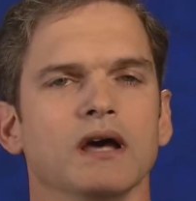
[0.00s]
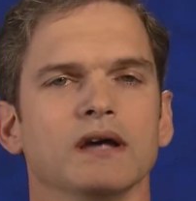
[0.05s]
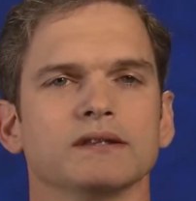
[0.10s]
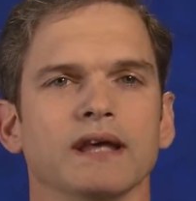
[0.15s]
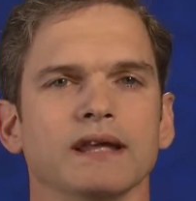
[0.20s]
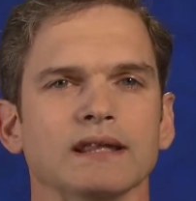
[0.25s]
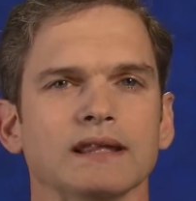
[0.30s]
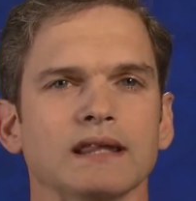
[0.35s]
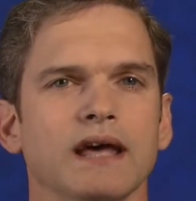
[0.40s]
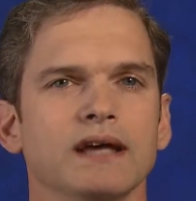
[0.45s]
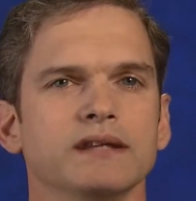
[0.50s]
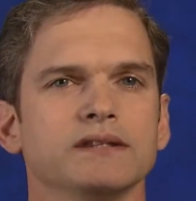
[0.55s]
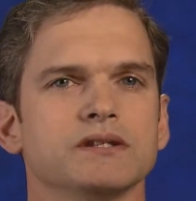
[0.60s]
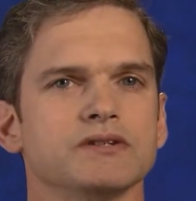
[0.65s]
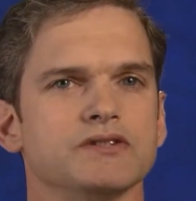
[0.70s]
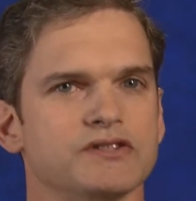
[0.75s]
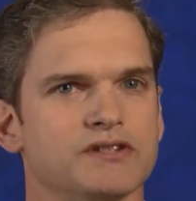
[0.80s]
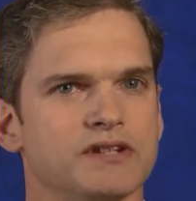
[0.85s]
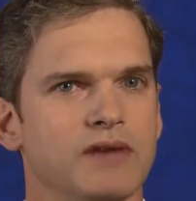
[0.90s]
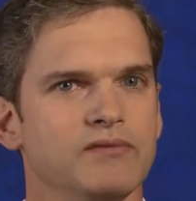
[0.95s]
that led to
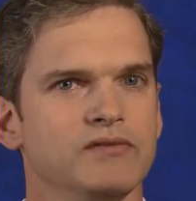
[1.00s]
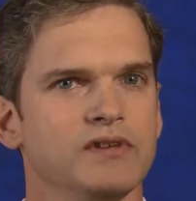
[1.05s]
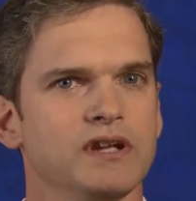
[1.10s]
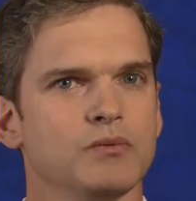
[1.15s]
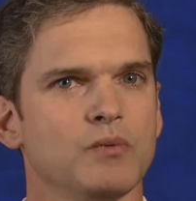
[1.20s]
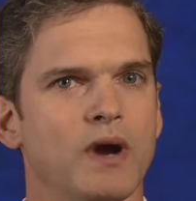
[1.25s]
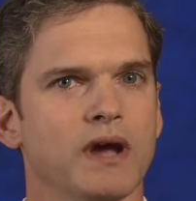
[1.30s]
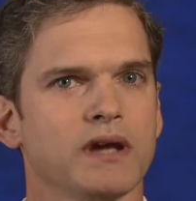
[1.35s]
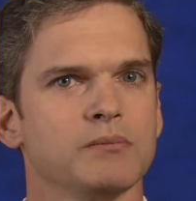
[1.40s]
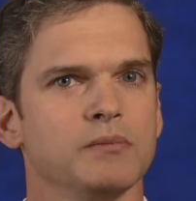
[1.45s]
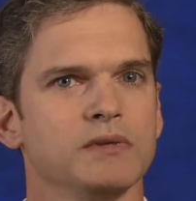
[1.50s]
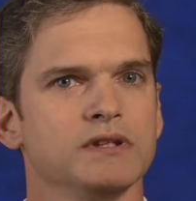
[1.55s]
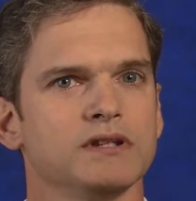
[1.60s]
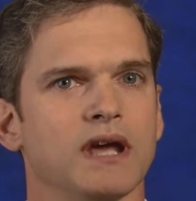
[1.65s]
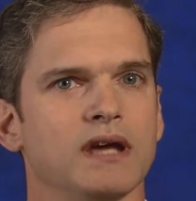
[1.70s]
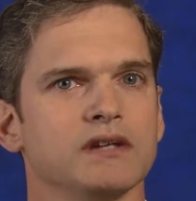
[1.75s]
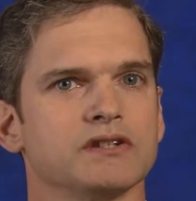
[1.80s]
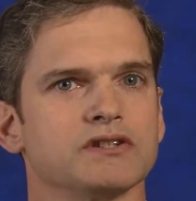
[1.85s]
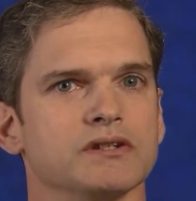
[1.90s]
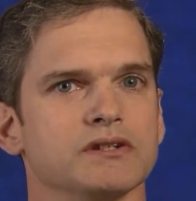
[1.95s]
70
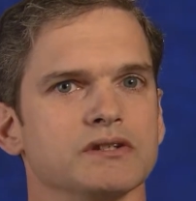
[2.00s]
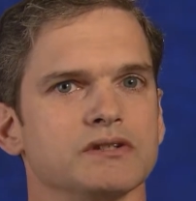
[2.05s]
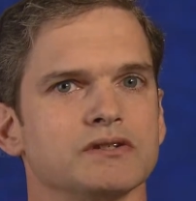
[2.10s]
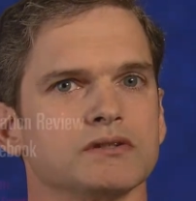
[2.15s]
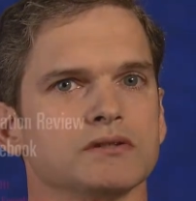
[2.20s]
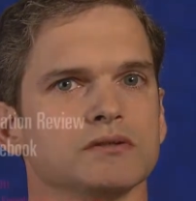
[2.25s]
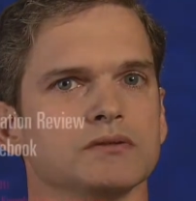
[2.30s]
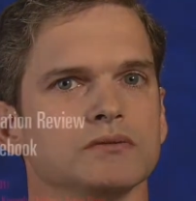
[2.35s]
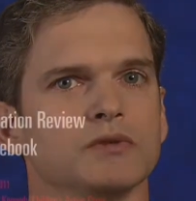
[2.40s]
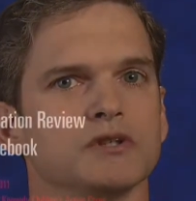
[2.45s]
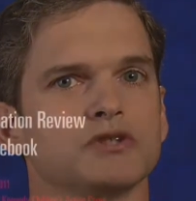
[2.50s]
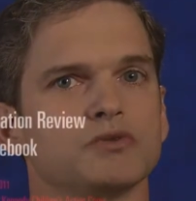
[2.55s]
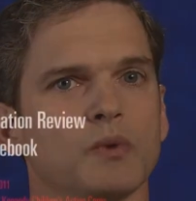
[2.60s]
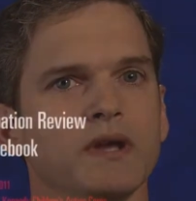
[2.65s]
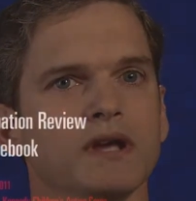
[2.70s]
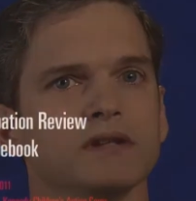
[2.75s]
recommendations, which we